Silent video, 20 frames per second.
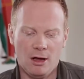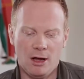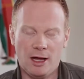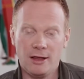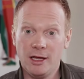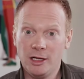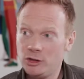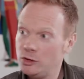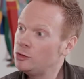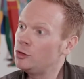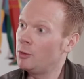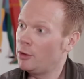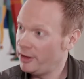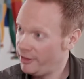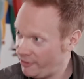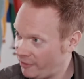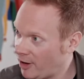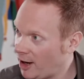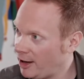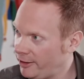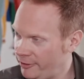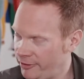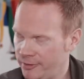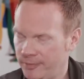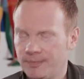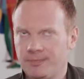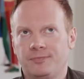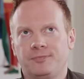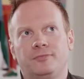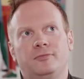And they do 25.
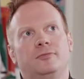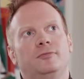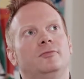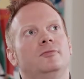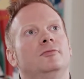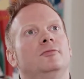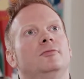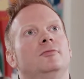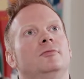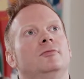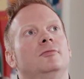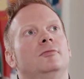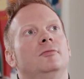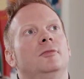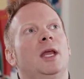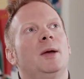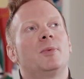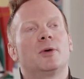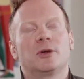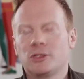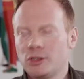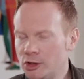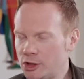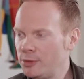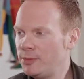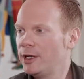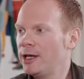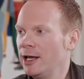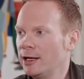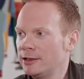That person
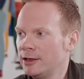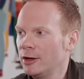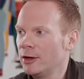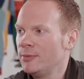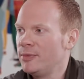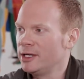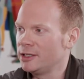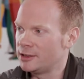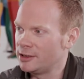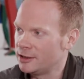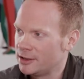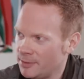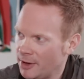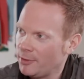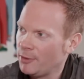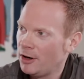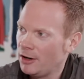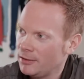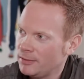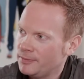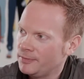should be kicked out of business. Am I wrong?